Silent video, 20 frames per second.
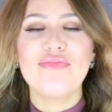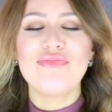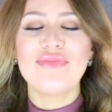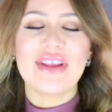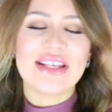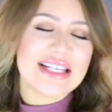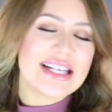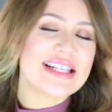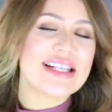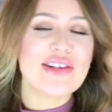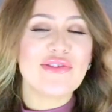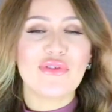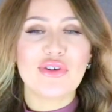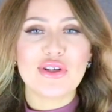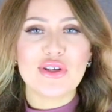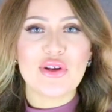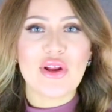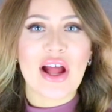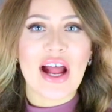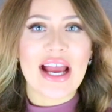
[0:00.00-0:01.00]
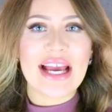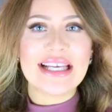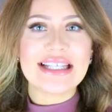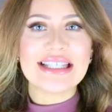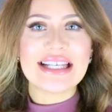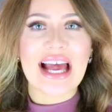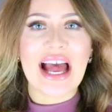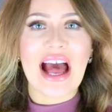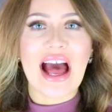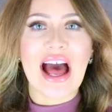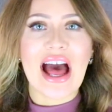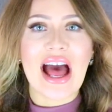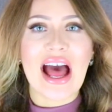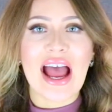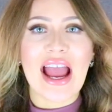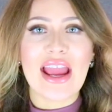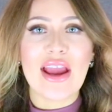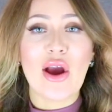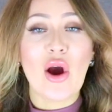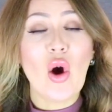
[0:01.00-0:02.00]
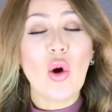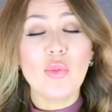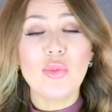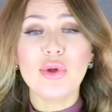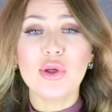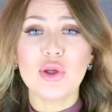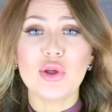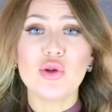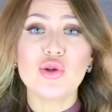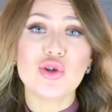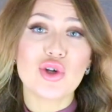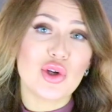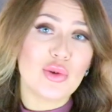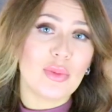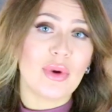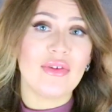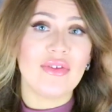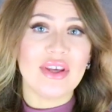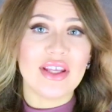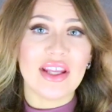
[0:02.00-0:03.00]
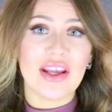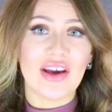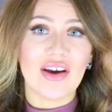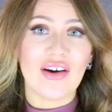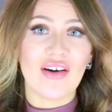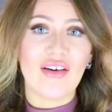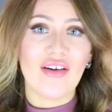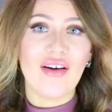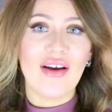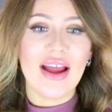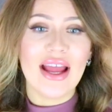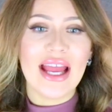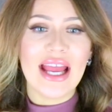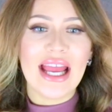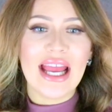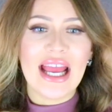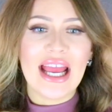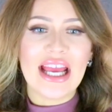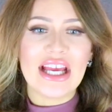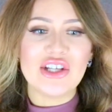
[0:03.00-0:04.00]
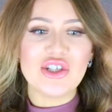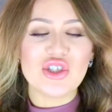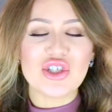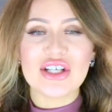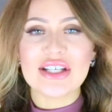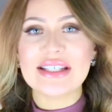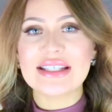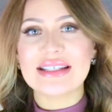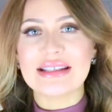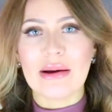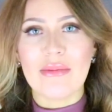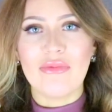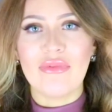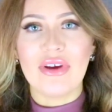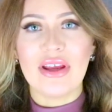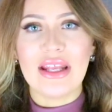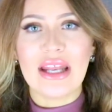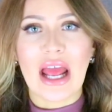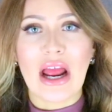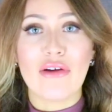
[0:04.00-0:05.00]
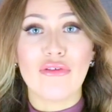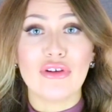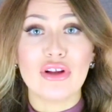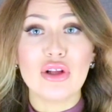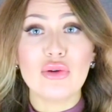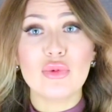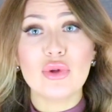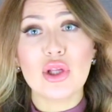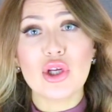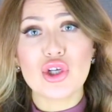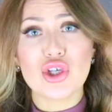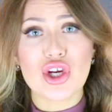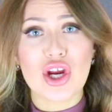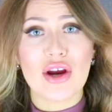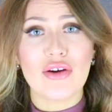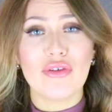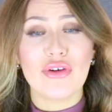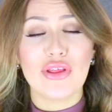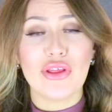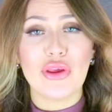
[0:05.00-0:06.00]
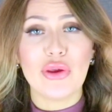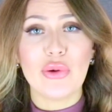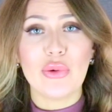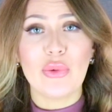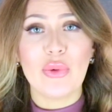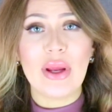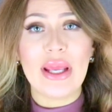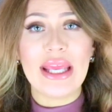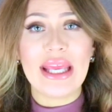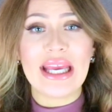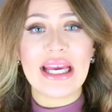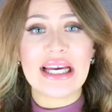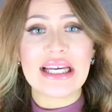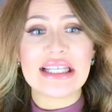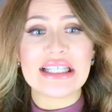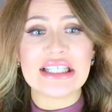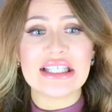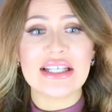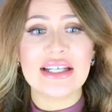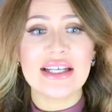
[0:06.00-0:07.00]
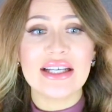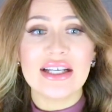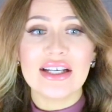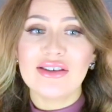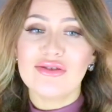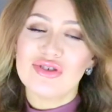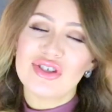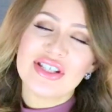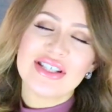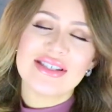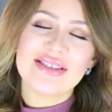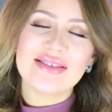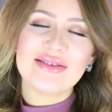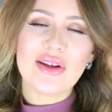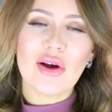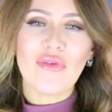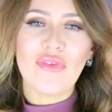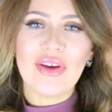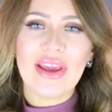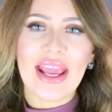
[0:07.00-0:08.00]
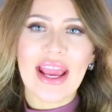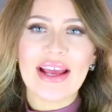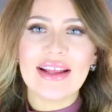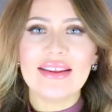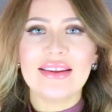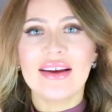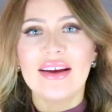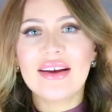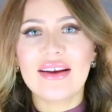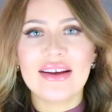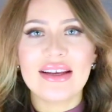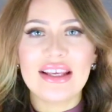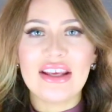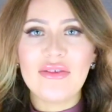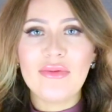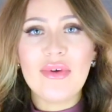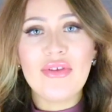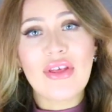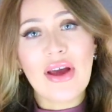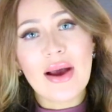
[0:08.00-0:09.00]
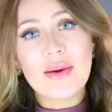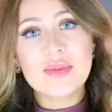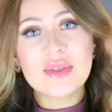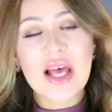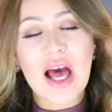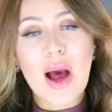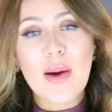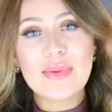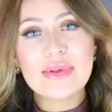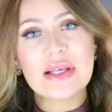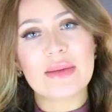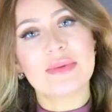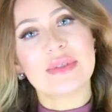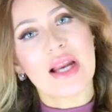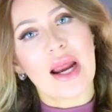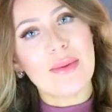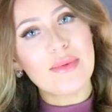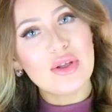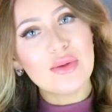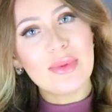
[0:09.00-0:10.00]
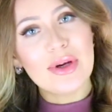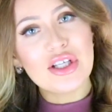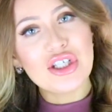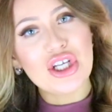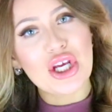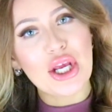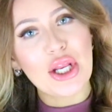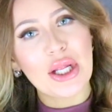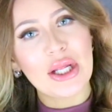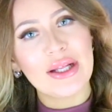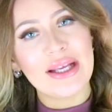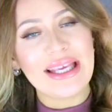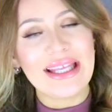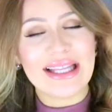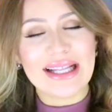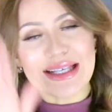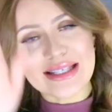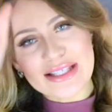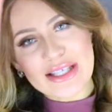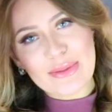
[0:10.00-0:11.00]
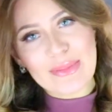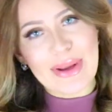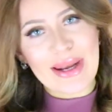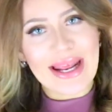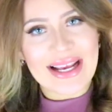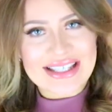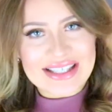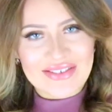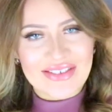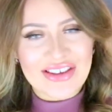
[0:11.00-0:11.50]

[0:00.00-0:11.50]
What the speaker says: This is it for tonight. I hope you enjoyed my video. It's just something I really want to share with you, and just don't forget, give me a thumbs up, subscribe to my channel, and I'll see you in my next